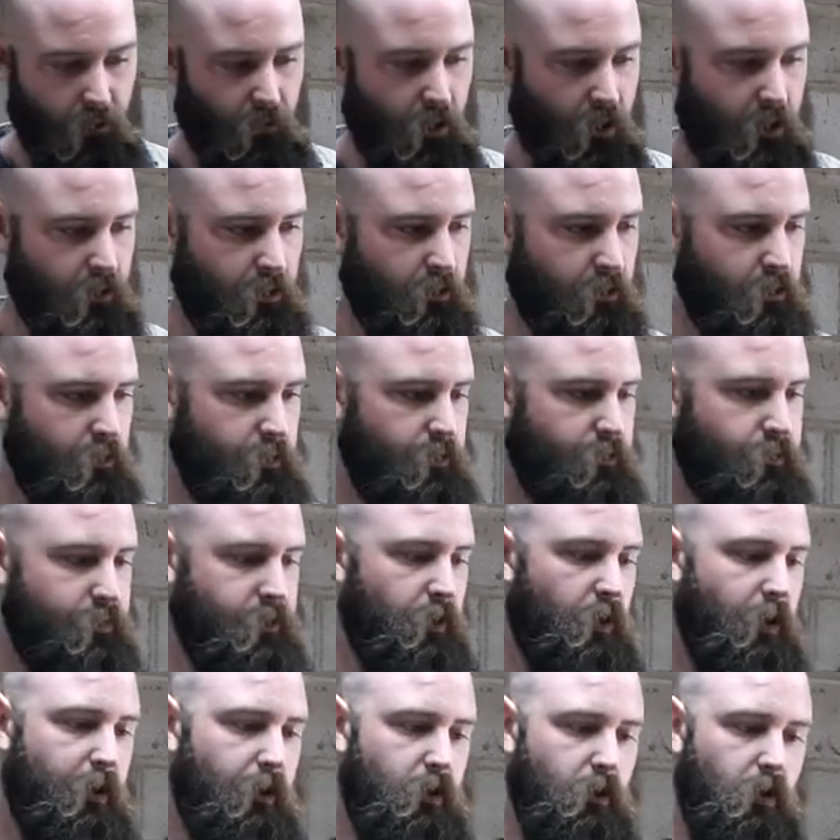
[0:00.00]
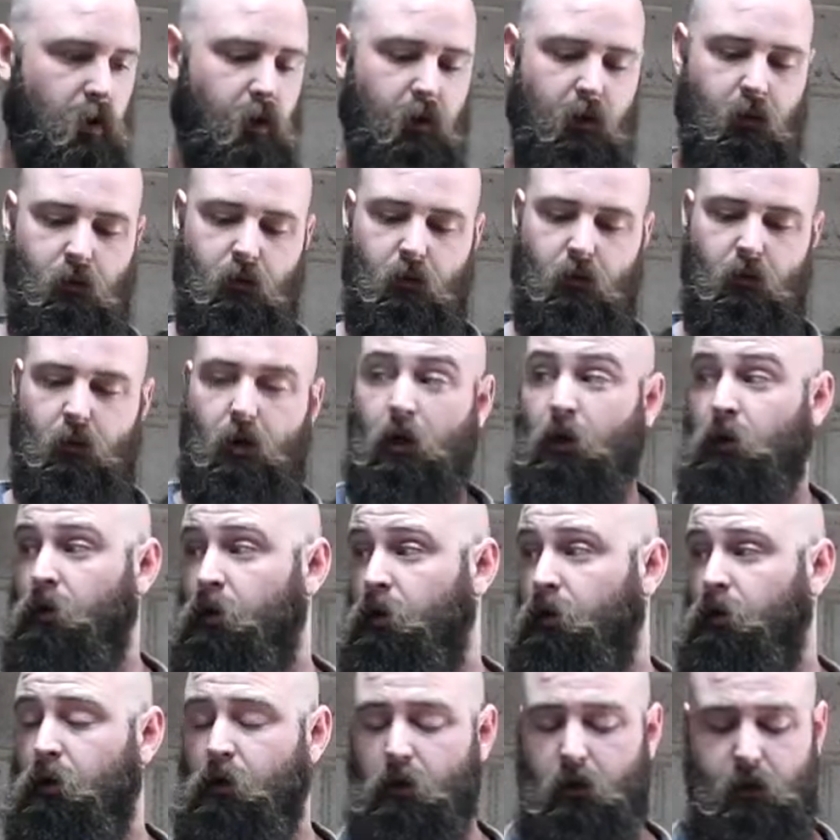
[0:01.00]
I got a
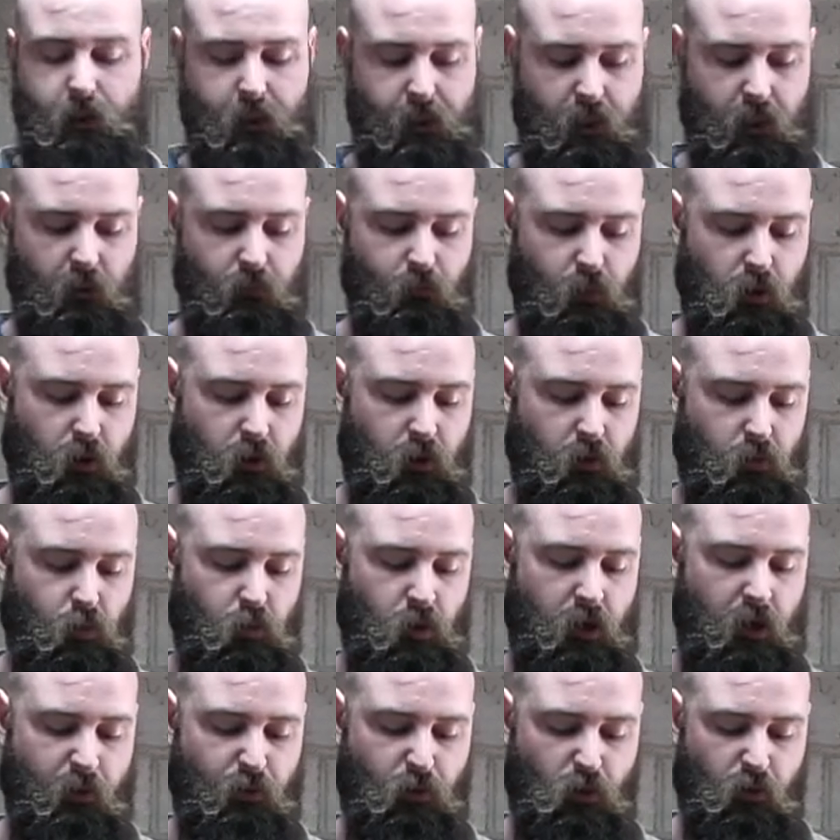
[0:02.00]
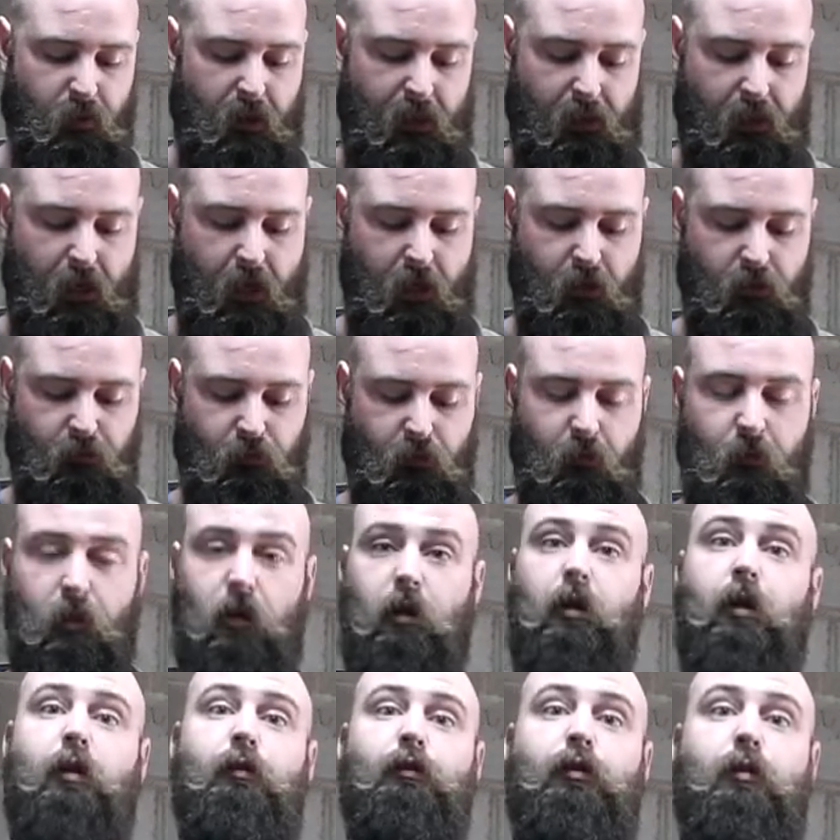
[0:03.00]
lot of this timber when I bought my lathe from
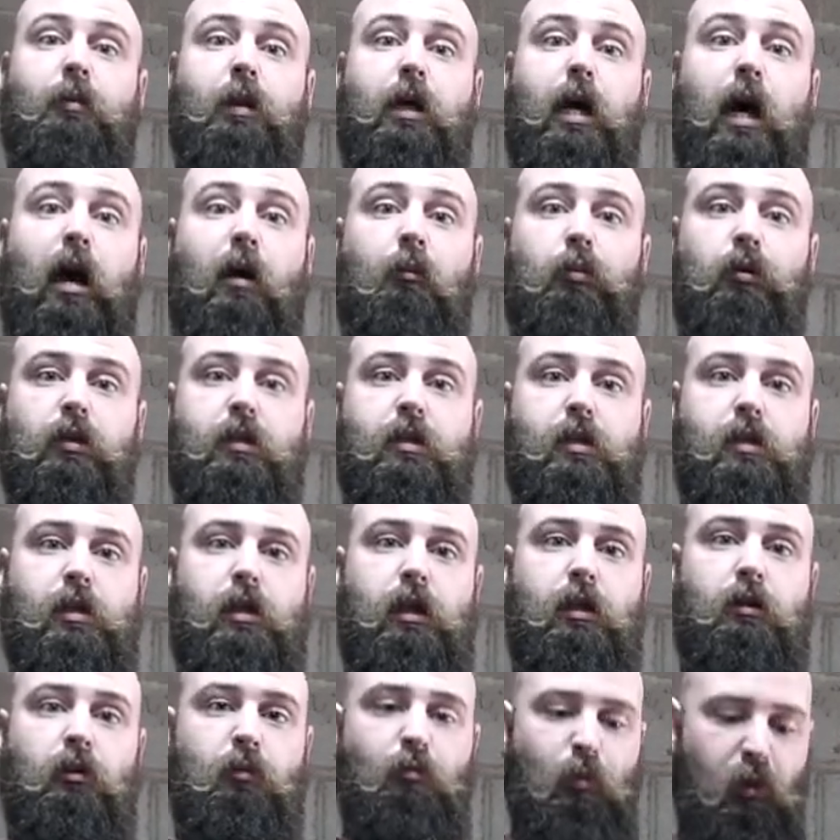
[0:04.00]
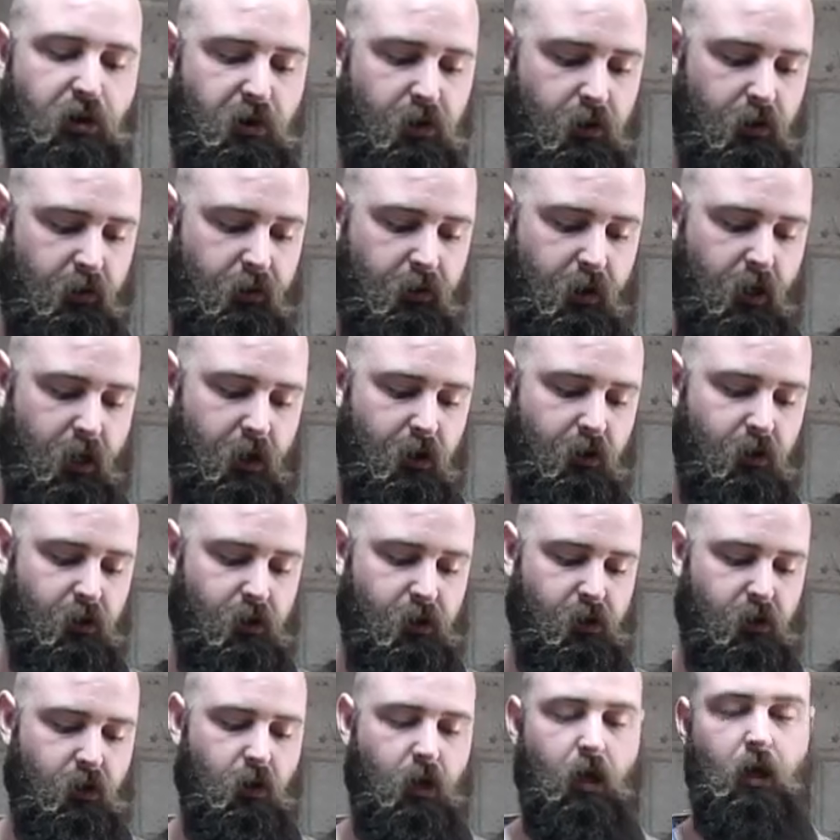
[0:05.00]
an arborist here in Perth, and
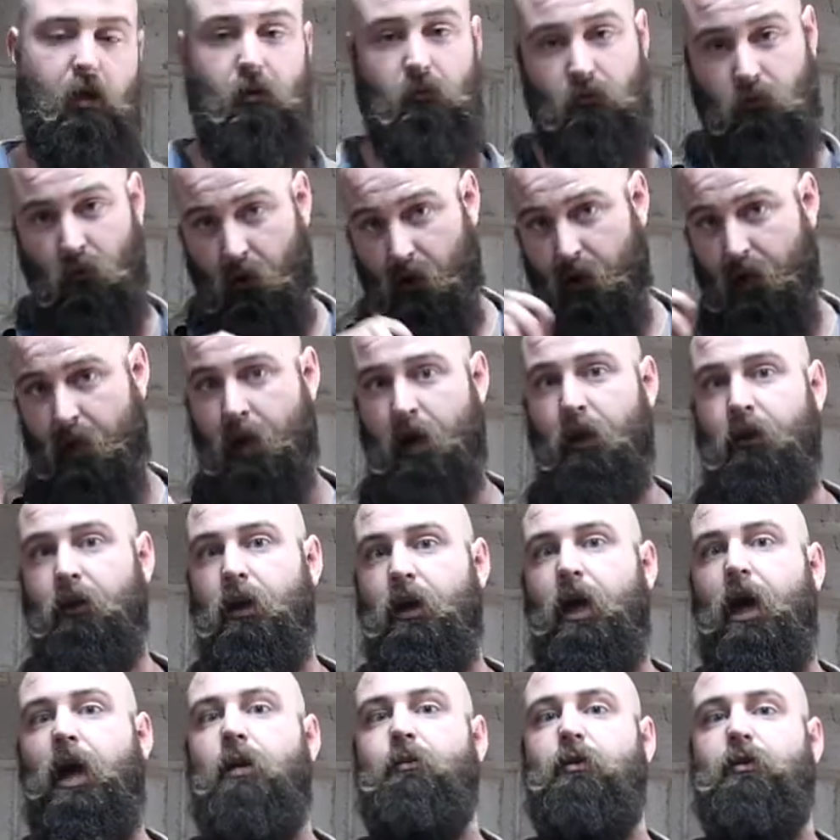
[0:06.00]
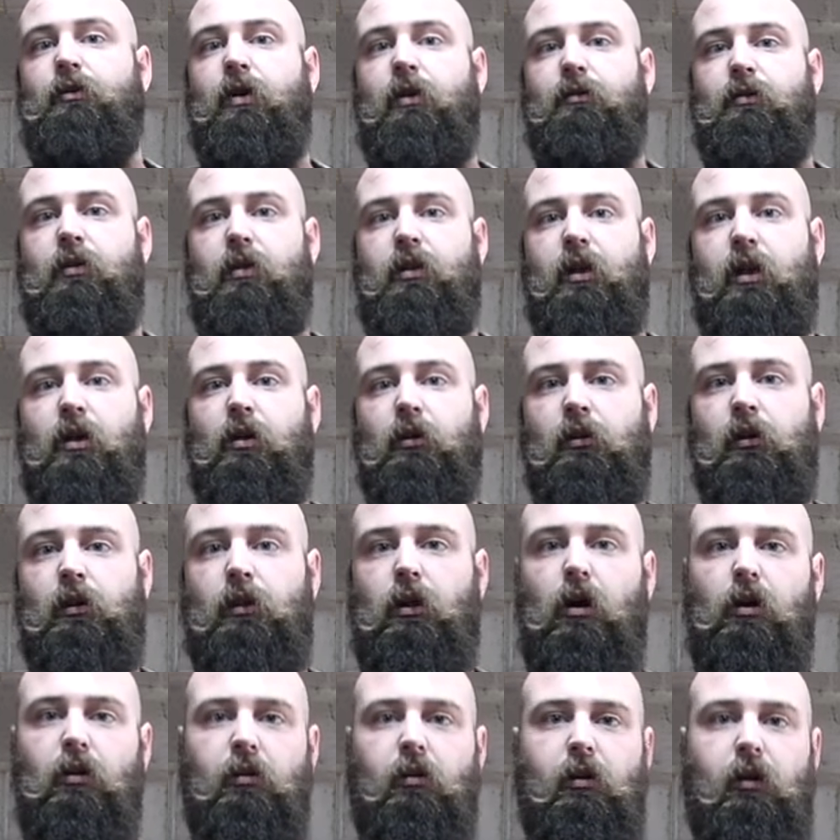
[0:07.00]
so he wrote down the name of everything on the
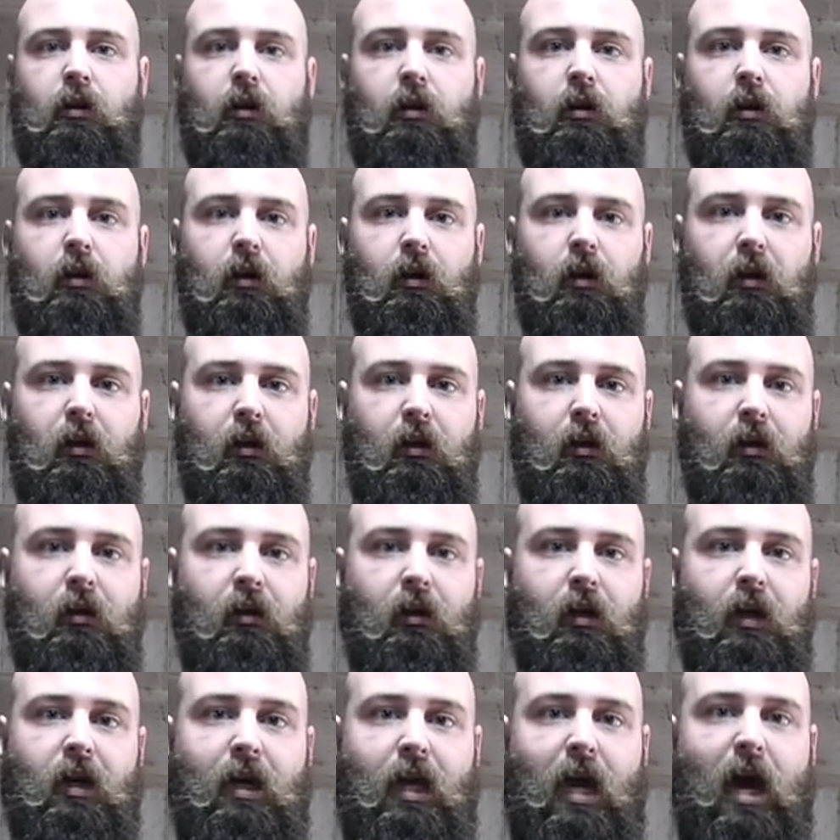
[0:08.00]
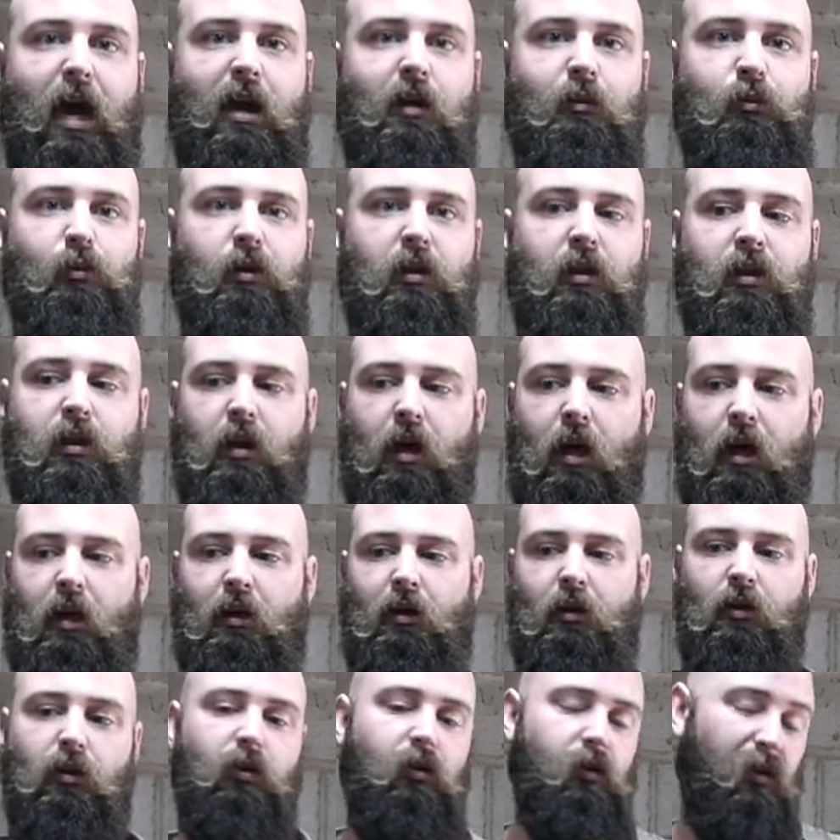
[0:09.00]
log that it came with,
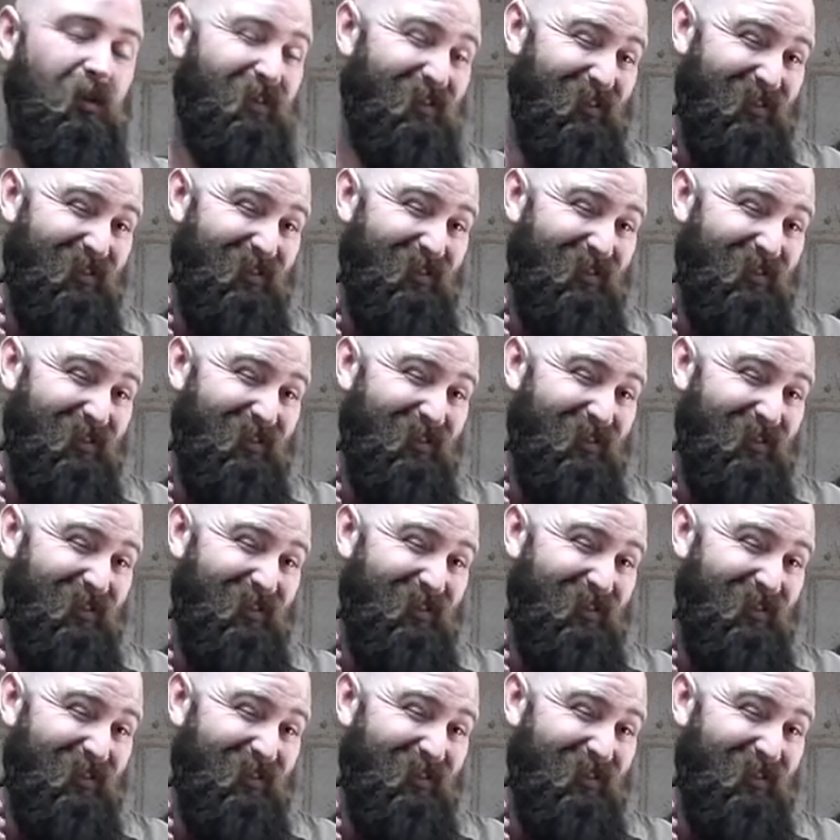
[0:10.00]
and